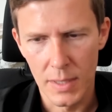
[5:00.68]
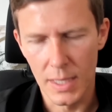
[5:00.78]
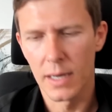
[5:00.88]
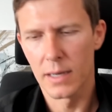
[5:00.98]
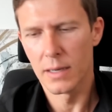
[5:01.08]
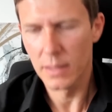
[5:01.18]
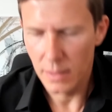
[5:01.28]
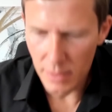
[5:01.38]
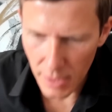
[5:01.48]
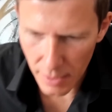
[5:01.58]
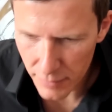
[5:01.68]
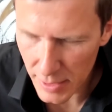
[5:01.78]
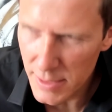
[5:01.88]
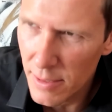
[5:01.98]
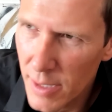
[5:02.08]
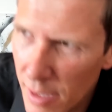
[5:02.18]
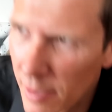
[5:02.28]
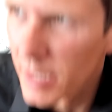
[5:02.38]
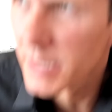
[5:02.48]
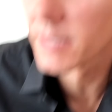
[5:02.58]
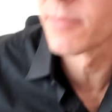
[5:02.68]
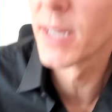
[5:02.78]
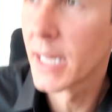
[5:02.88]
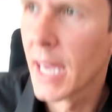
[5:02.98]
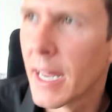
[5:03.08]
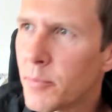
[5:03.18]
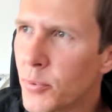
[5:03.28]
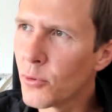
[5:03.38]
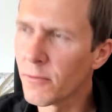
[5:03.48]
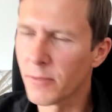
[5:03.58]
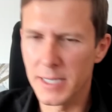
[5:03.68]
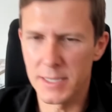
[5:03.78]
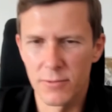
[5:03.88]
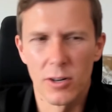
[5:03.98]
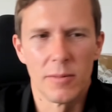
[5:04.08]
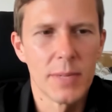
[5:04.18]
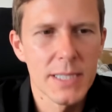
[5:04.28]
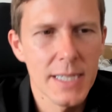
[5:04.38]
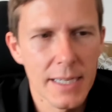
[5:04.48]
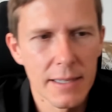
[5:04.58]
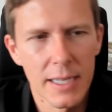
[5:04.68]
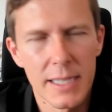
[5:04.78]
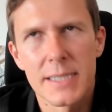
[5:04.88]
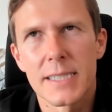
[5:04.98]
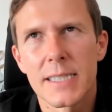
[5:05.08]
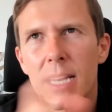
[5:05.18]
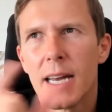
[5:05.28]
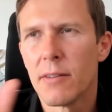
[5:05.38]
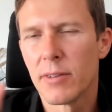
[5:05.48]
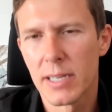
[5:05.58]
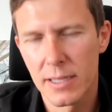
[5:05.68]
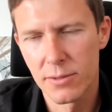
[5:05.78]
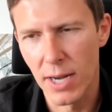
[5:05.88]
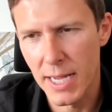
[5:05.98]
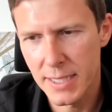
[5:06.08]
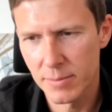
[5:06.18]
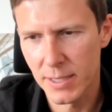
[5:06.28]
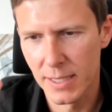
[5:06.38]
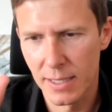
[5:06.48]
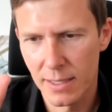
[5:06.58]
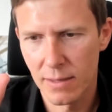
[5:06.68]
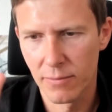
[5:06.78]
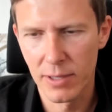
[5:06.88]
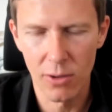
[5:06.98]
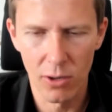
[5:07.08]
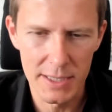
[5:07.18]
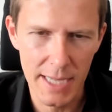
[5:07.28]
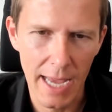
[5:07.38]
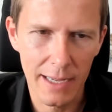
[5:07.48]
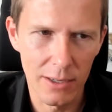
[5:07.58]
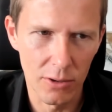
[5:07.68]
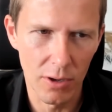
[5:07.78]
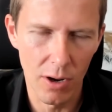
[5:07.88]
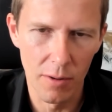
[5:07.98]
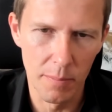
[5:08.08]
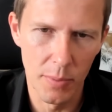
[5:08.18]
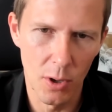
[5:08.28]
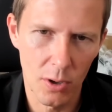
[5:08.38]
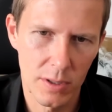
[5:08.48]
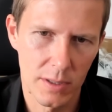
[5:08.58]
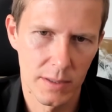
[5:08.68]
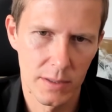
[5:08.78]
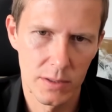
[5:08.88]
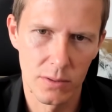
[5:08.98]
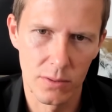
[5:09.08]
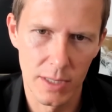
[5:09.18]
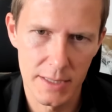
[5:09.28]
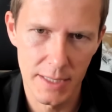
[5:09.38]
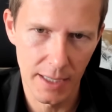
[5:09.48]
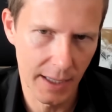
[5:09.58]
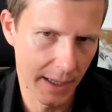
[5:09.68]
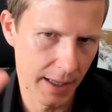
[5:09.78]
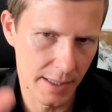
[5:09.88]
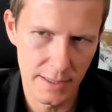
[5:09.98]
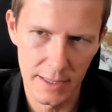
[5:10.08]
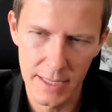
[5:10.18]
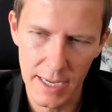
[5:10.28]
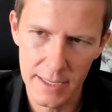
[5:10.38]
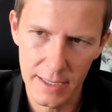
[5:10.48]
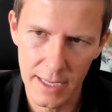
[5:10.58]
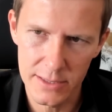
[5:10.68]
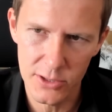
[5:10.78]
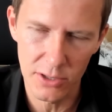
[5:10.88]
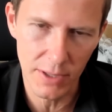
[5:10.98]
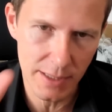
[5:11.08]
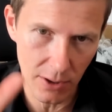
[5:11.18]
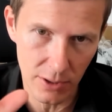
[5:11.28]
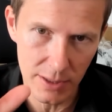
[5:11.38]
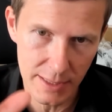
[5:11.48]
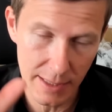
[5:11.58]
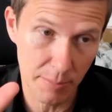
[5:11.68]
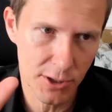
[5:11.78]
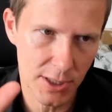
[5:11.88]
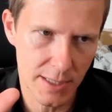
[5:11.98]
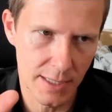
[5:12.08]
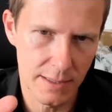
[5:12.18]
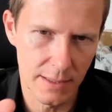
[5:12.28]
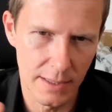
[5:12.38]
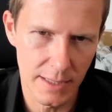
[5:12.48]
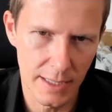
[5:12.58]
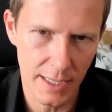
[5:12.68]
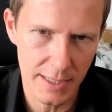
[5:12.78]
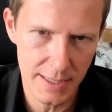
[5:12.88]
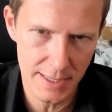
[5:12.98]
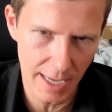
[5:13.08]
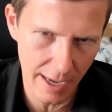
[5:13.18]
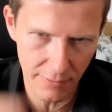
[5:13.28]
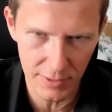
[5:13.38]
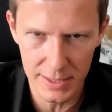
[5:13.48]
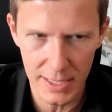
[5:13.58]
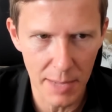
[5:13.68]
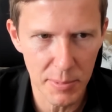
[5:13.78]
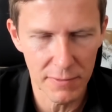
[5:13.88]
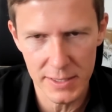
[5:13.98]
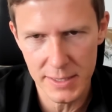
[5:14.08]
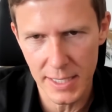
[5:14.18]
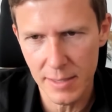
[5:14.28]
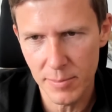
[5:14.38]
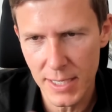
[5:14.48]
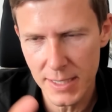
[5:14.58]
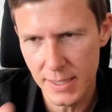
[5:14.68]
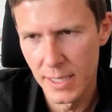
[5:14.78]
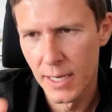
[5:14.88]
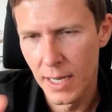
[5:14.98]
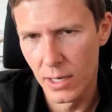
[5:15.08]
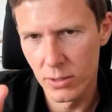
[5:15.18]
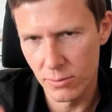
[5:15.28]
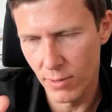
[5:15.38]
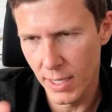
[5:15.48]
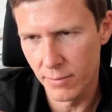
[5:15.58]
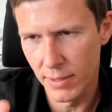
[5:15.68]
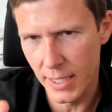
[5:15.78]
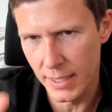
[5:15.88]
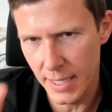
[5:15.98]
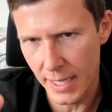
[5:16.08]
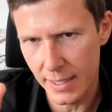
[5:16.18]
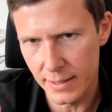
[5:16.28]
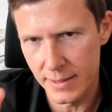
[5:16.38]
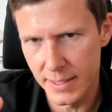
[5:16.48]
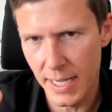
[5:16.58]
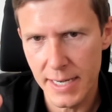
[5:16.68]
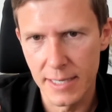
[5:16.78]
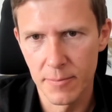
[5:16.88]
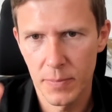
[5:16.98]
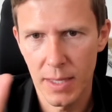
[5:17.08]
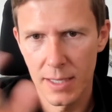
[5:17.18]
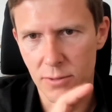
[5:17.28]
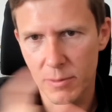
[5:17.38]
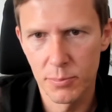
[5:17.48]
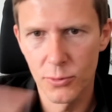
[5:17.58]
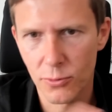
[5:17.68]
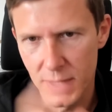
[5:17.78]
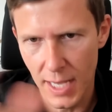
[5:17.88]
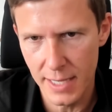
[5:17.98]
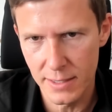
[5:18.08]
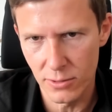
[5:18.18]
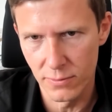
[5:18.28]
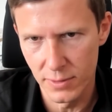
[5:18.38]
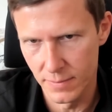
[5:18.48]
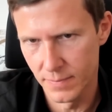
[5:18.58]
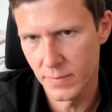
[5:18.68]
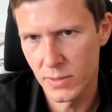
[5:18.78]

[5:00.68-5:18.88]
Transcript: Yeah, yeah. It's we can prove where it's from. Basically, we create something we call a tangle or block. So let's say the data gets generated on a temperature sensor and then it gets saved in an IPFS database. Along the way, we can tangle the data, and so we prove the handover.